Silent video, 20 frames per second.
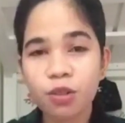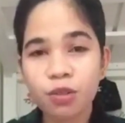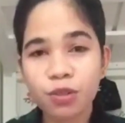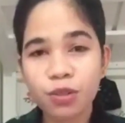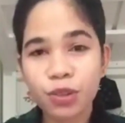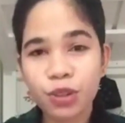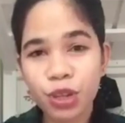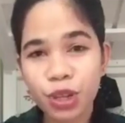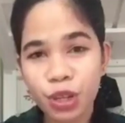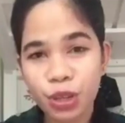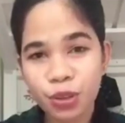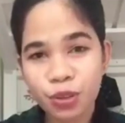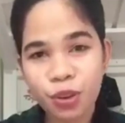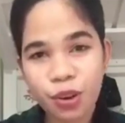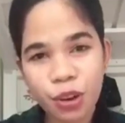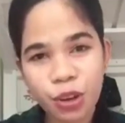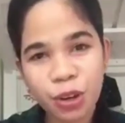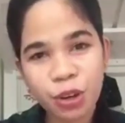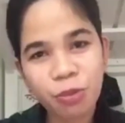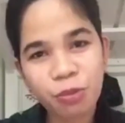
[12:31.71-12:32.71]
For you,
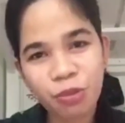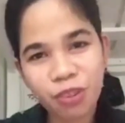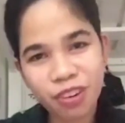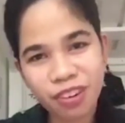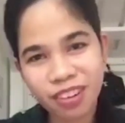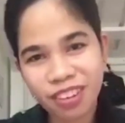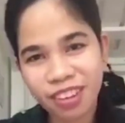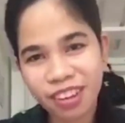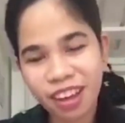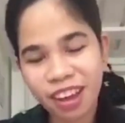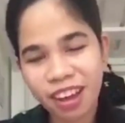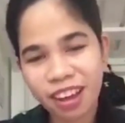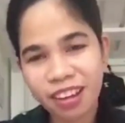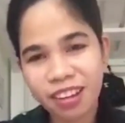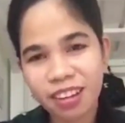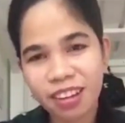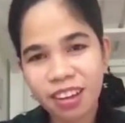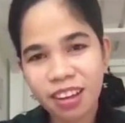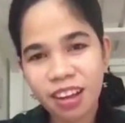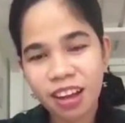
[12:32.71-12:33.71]
on your birthday,
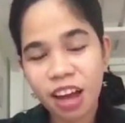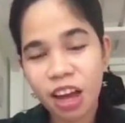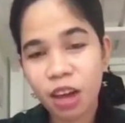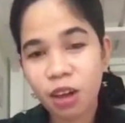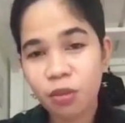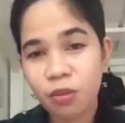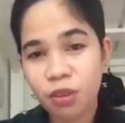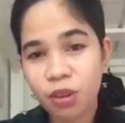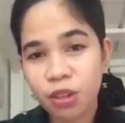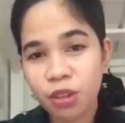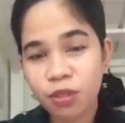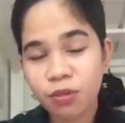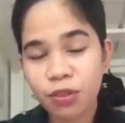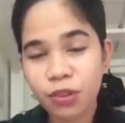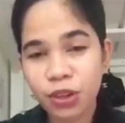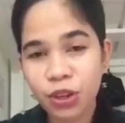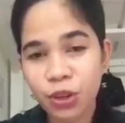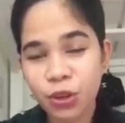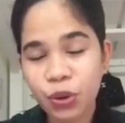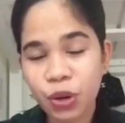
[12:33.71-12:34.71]
I wish for
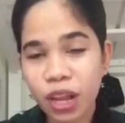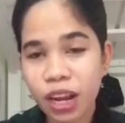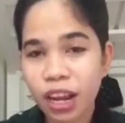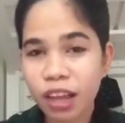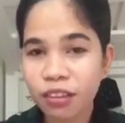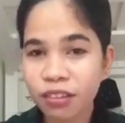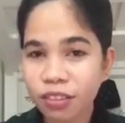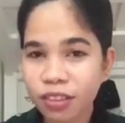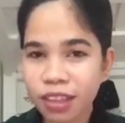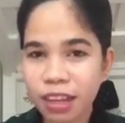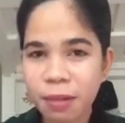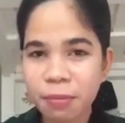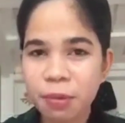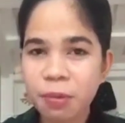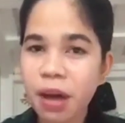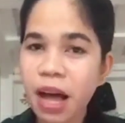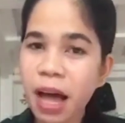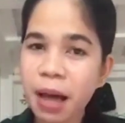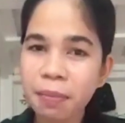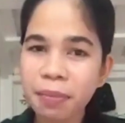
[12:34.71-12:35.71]
you a lifetime of
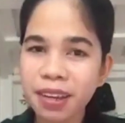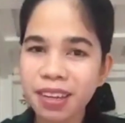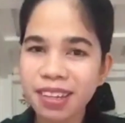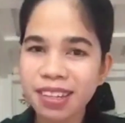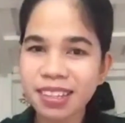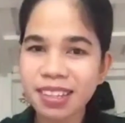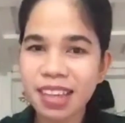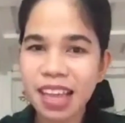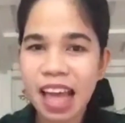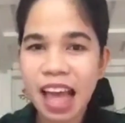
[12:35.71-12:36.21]
happiness,